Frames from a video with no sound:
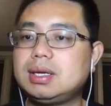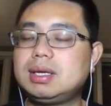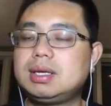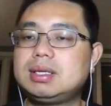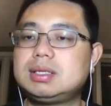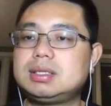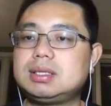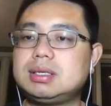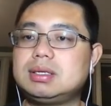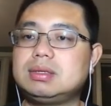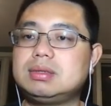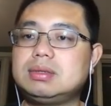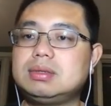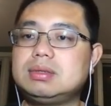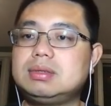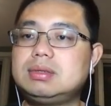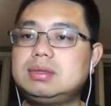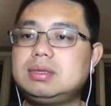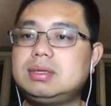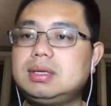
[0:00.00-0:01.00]
So
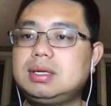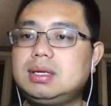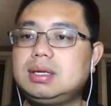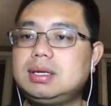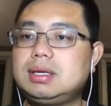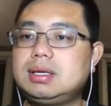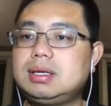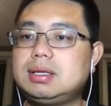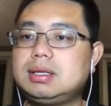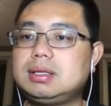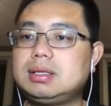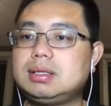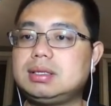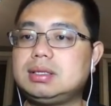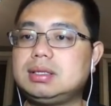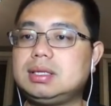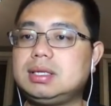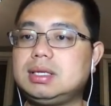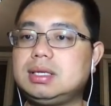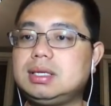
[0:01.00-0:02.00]

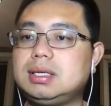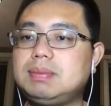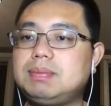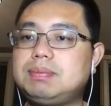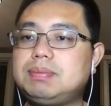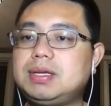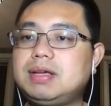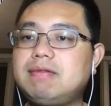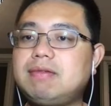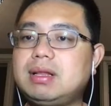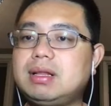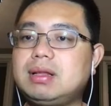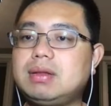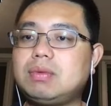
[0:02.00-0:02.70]
the pivot